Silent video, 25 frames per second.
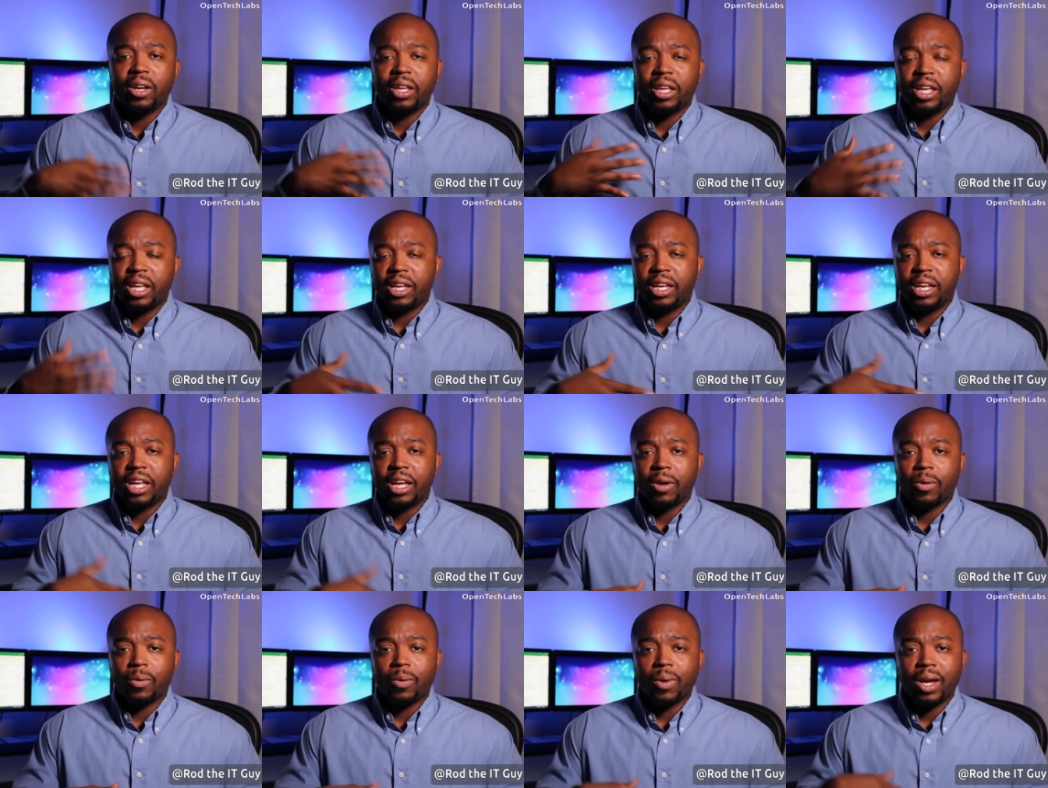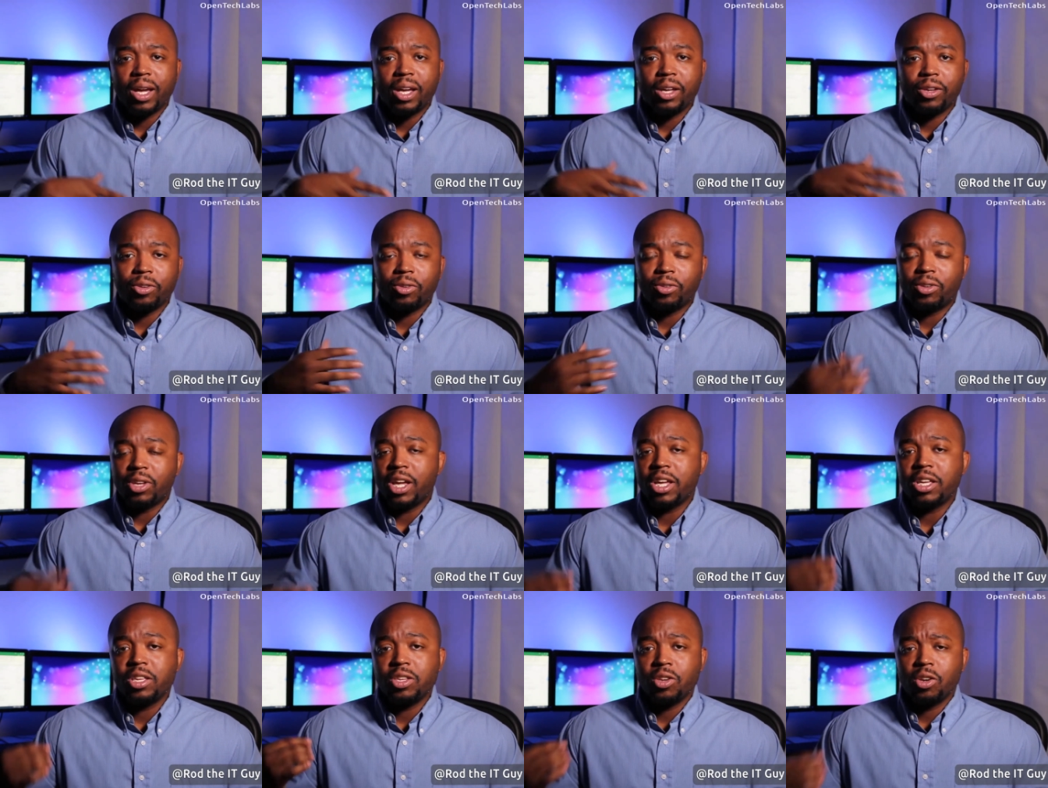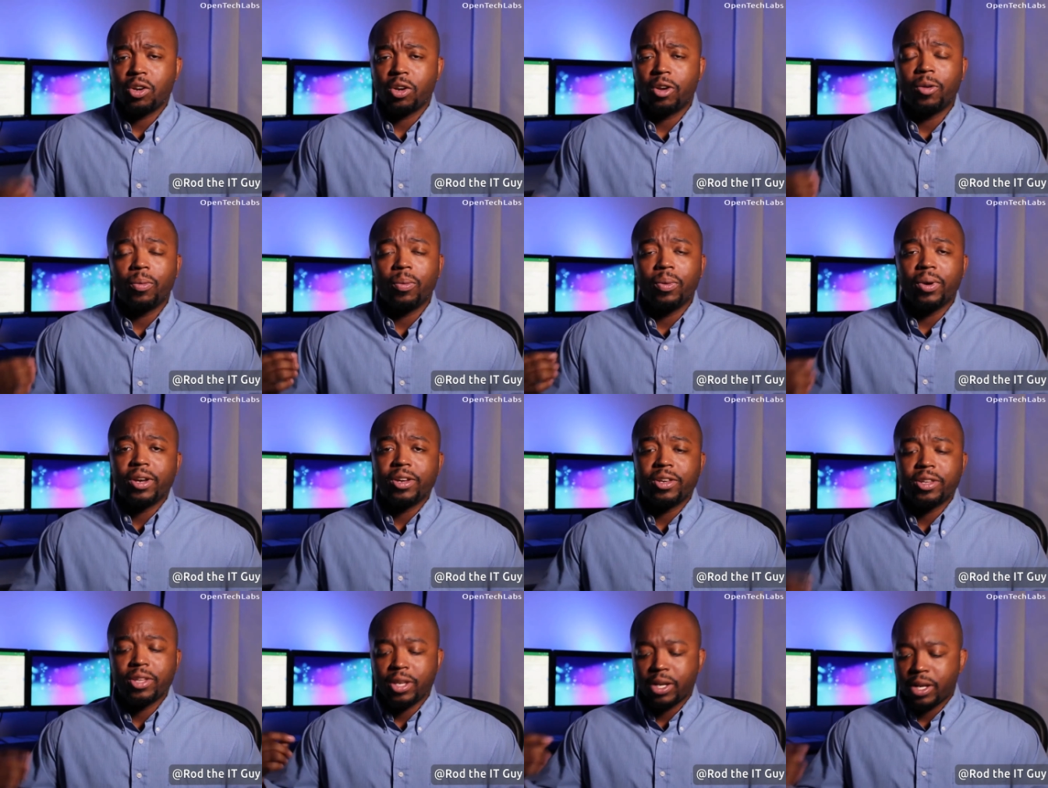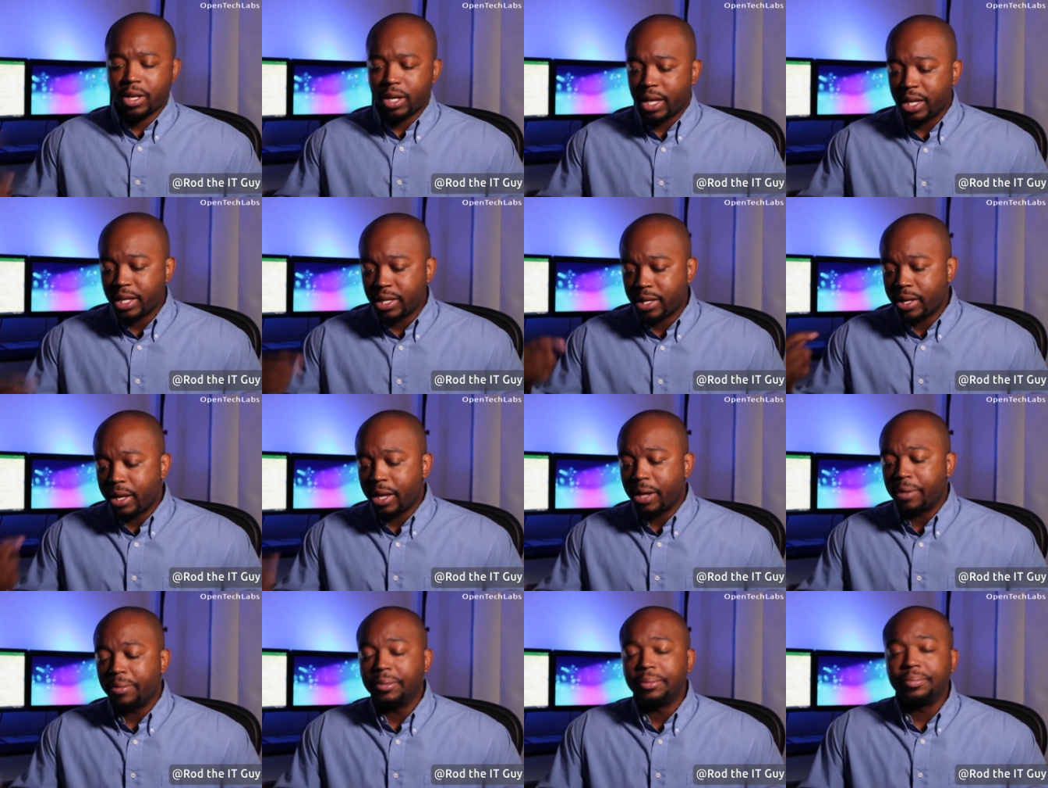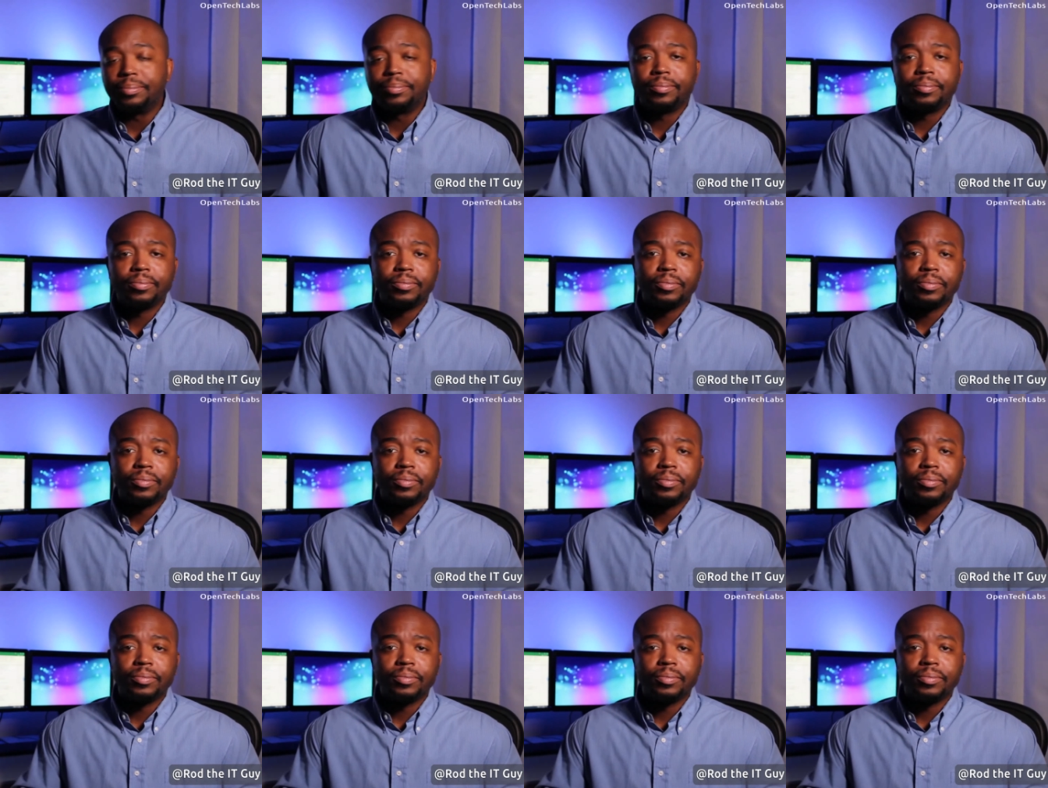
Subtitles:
getting that raise or taking your career to the next level.